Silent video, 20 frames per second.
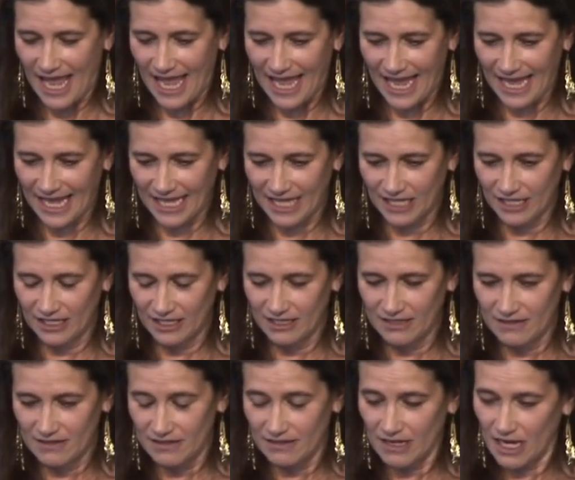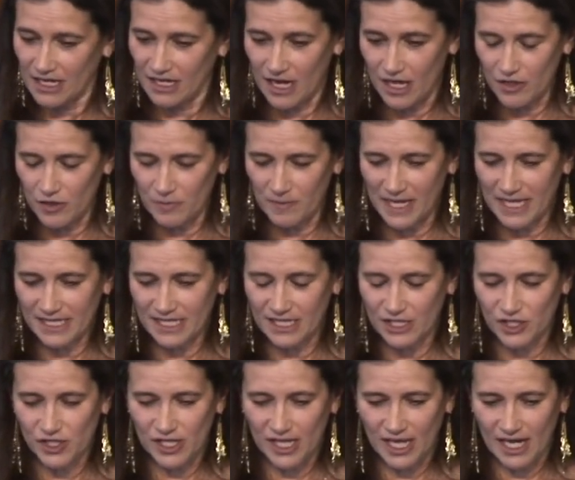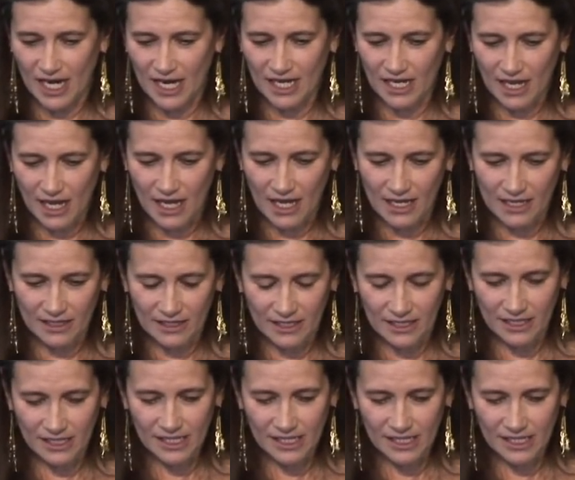And another message that I got